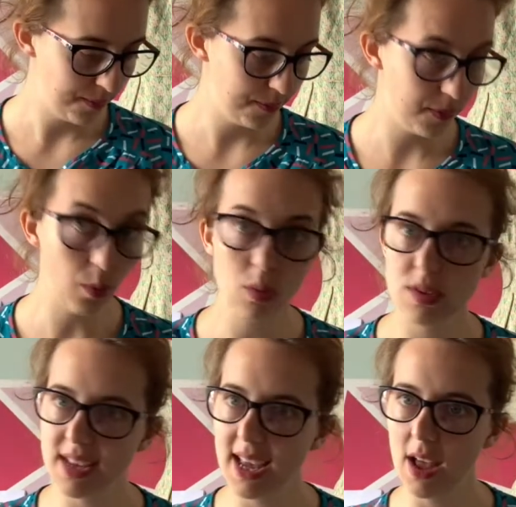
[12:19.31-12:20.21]
but we'll
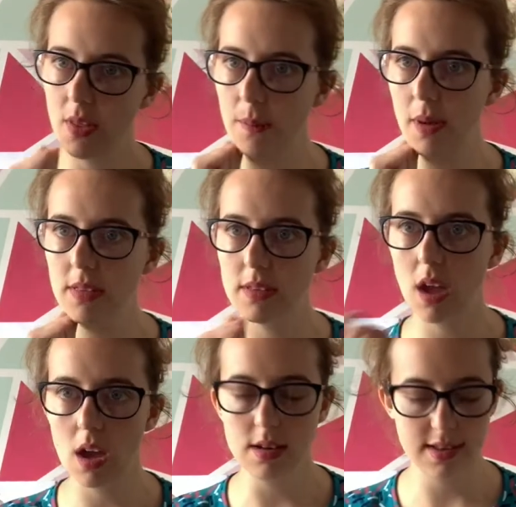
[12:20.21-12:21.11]
see how the month
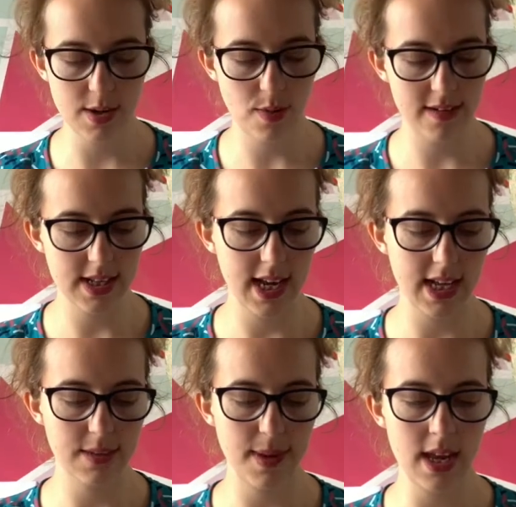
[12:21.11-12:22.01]
goes, see where it
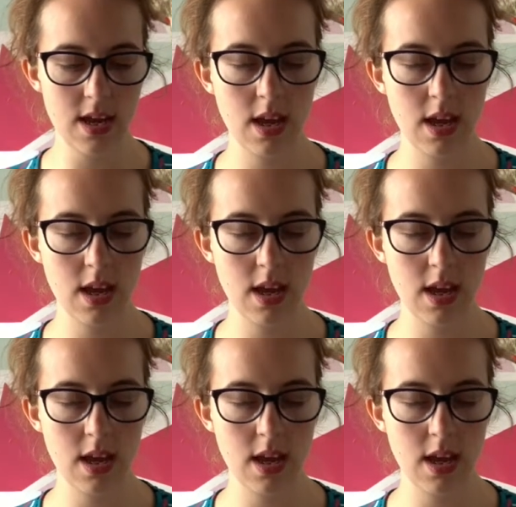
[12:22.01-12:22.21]
takes me.